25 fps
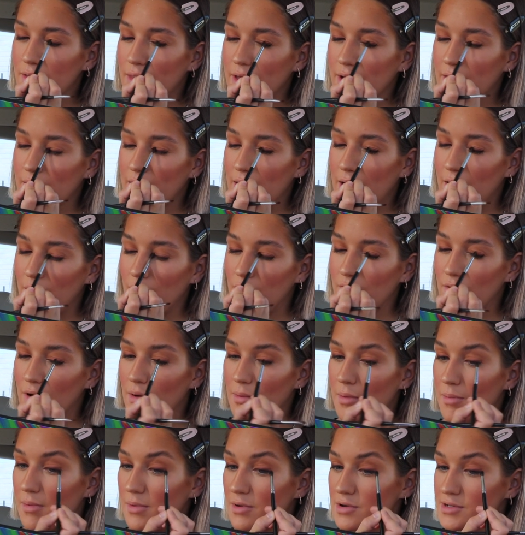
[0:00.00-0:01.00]
like out of
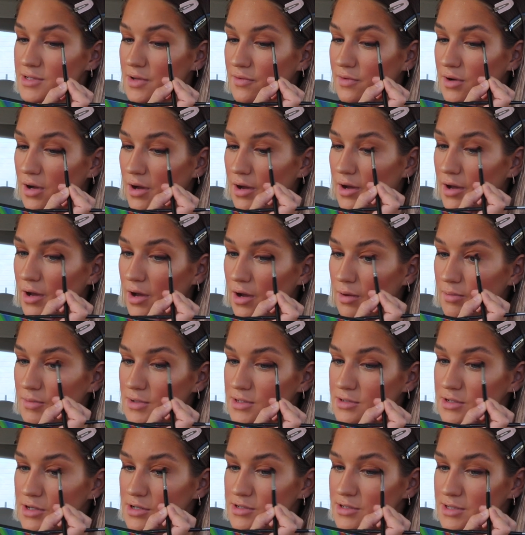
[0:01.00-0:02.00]
all my mirrors I've got at
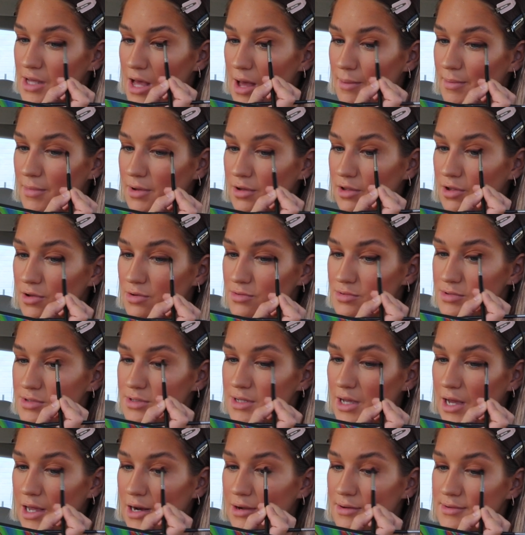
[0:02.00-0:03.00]
home, is because Emma
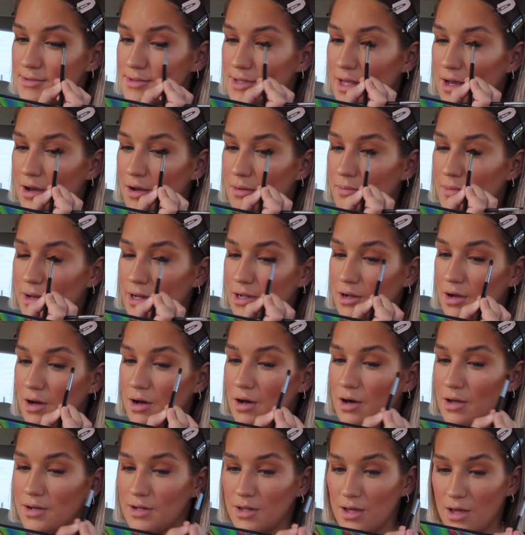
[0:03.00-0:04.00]
used it. And I was like, oh my
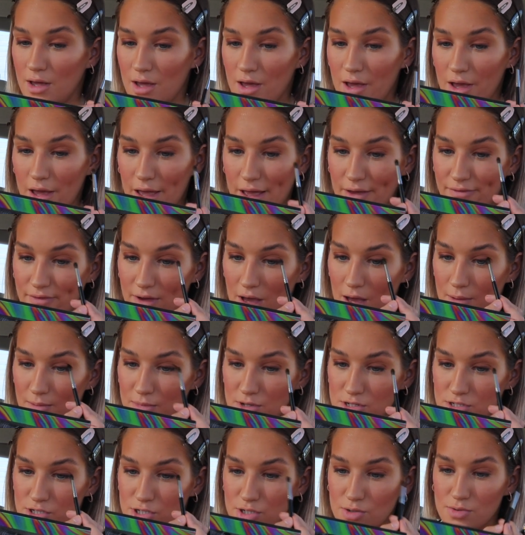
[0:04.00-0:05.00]
God, if
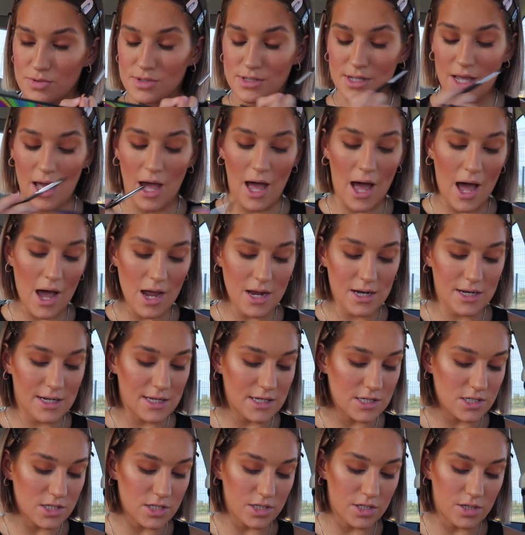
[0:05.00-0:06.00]
Emma's used it, I
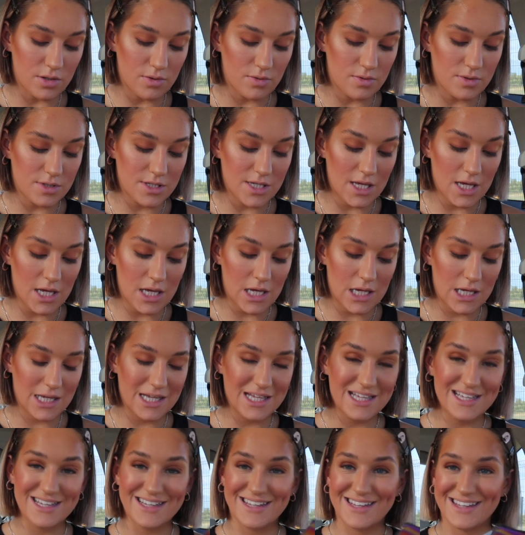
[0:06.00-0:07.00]
need to use it.
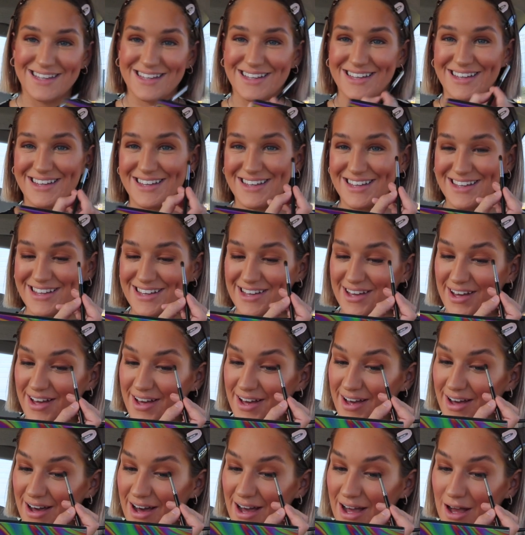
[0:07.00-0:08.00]

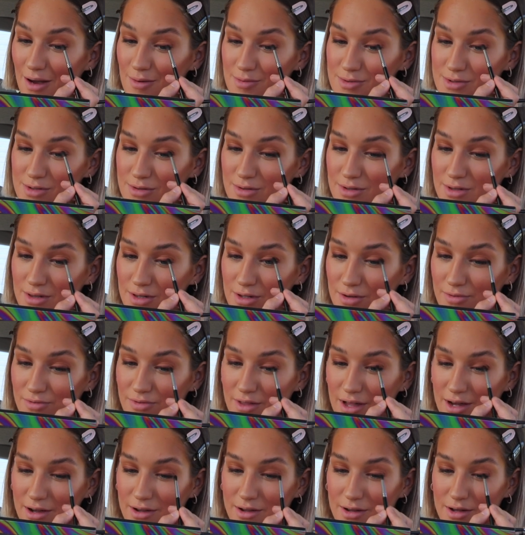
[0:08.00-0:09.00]
I absolutely
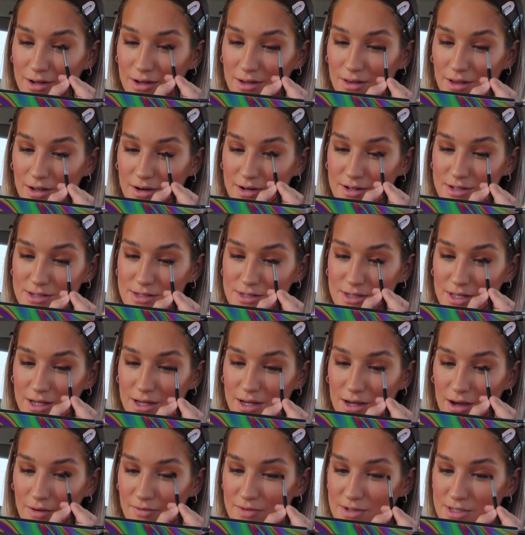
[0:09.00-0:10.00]
love that girl, honestly.
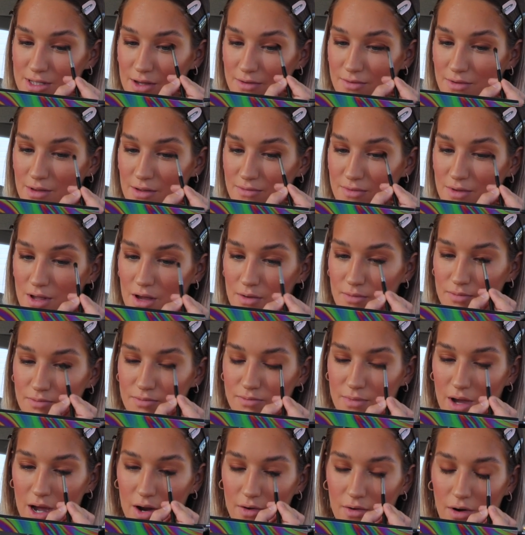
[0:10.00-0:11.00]
Obviously, I've not
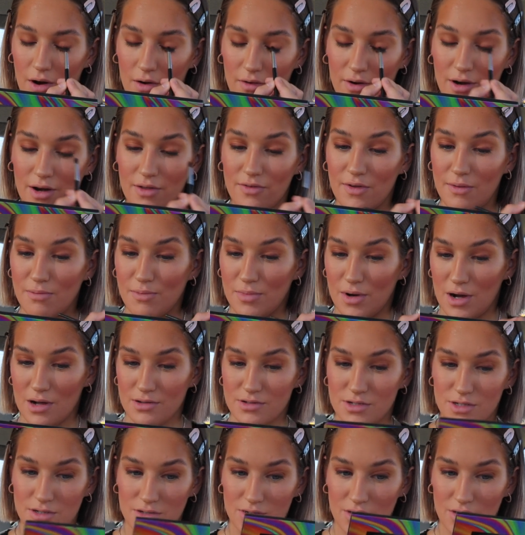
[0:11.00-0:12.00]
met her or anything, but I